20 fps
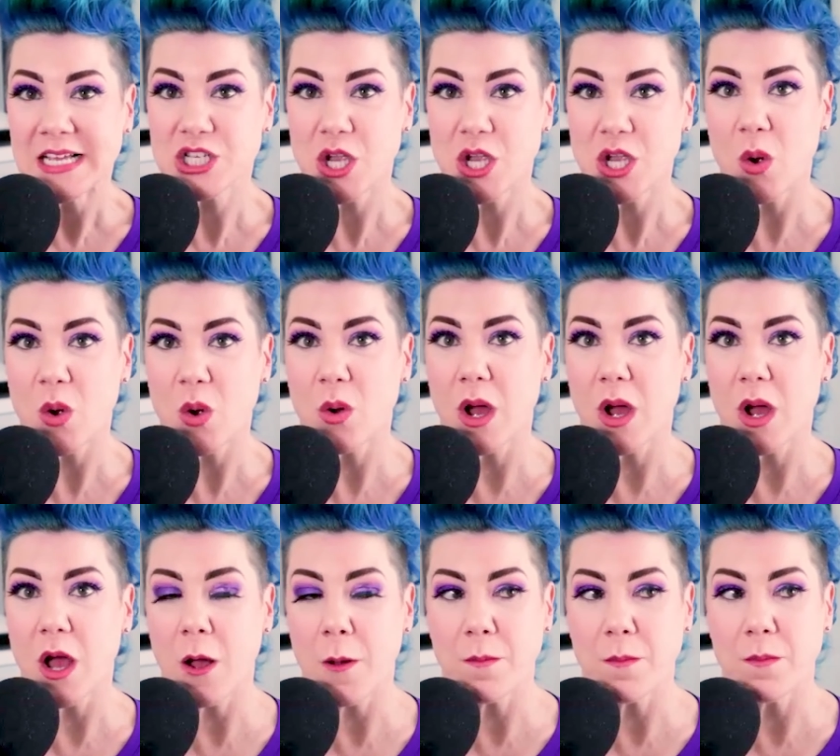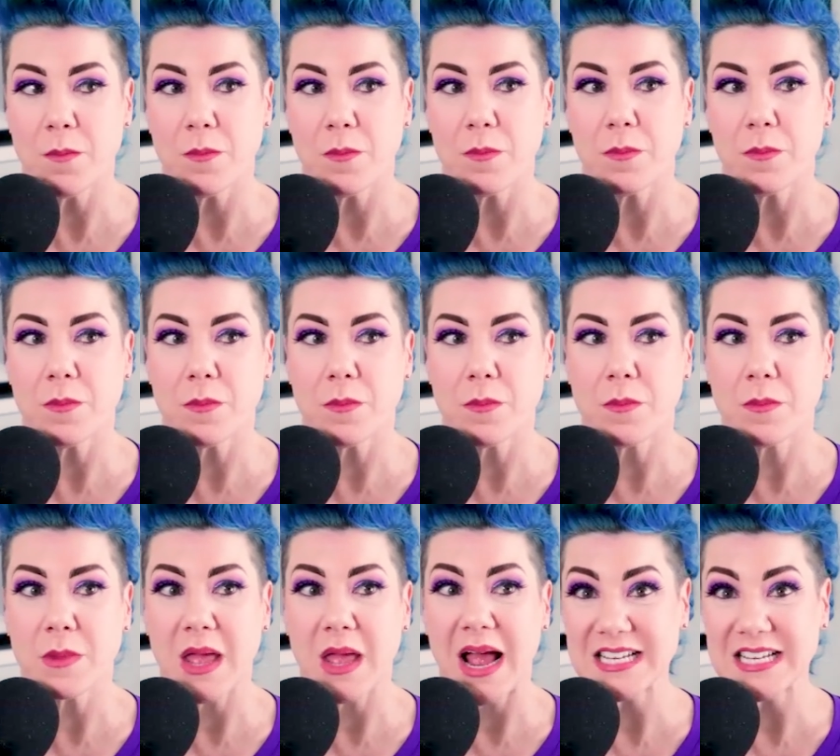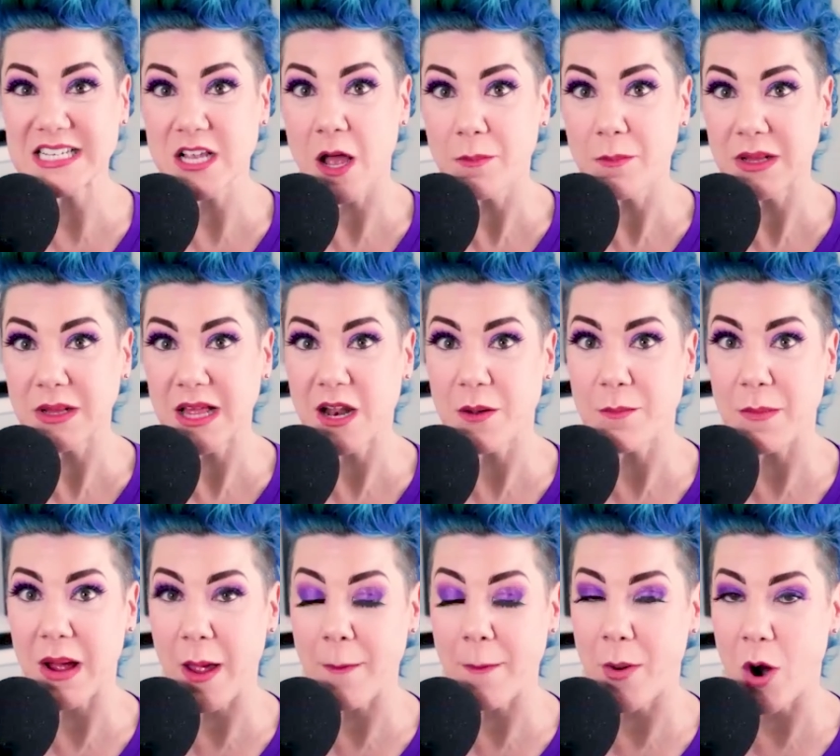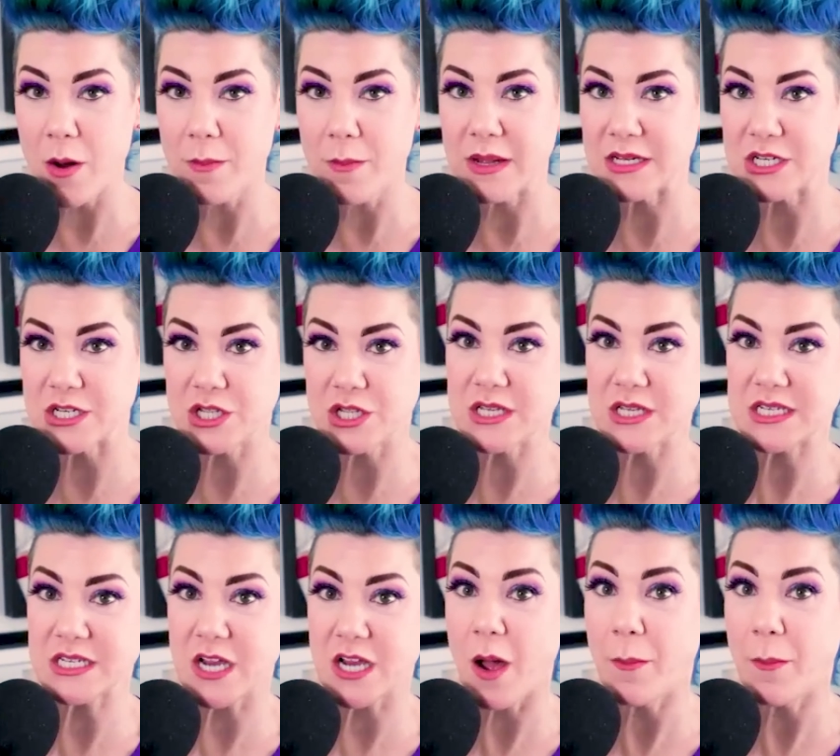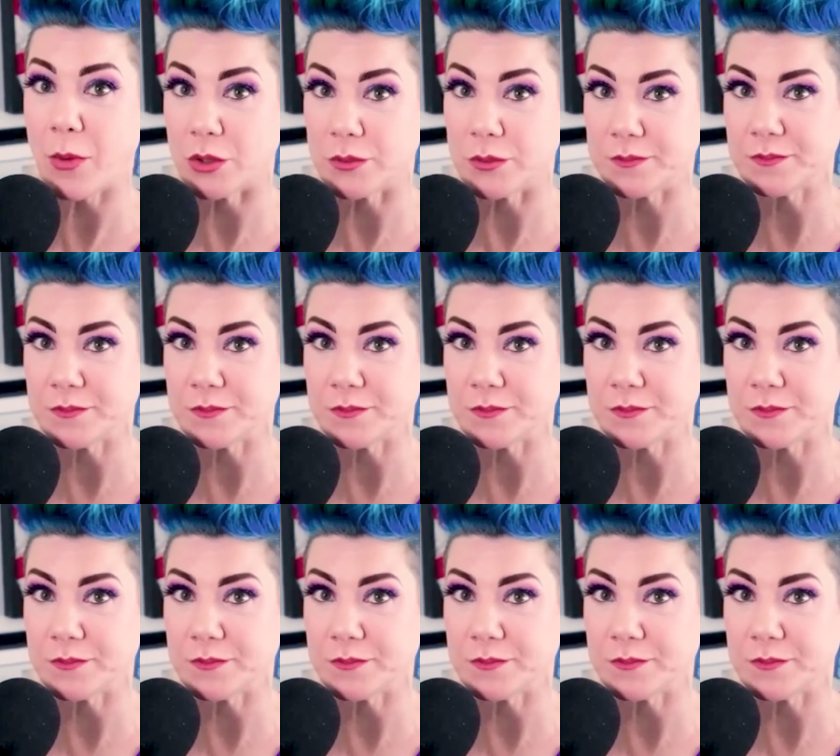so um I subletted my apartment to this couple.